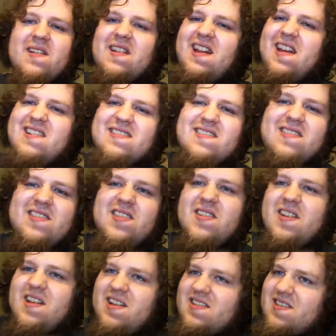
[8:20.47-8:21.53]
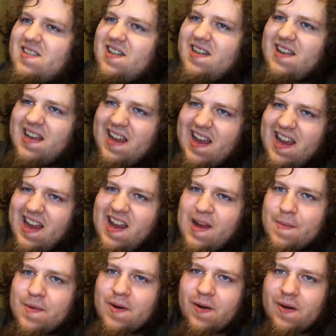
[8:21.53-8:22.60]
and just
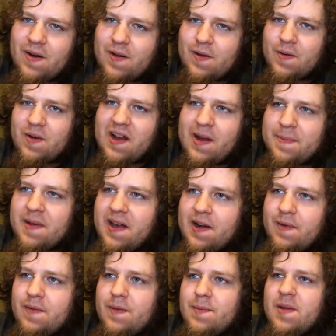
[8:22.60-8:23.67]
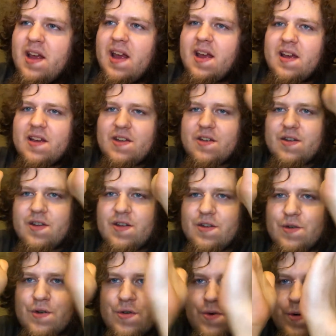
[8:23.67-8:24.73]
hammer the crap out of them in
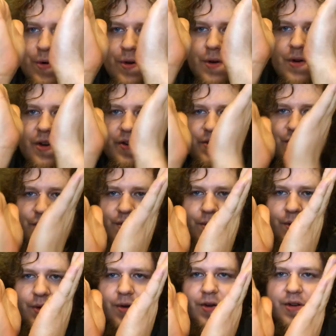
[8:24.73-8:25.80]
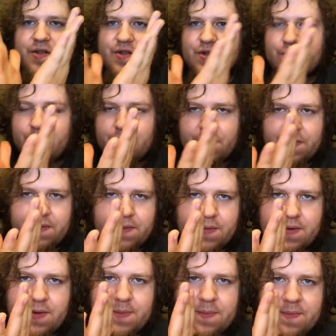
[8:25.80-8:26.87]
shorter and shorter and shorter
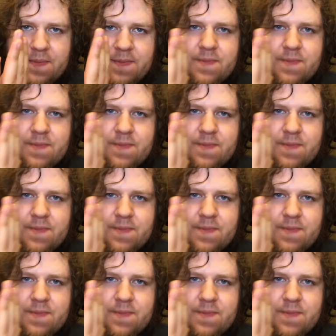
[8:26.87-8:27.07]
form.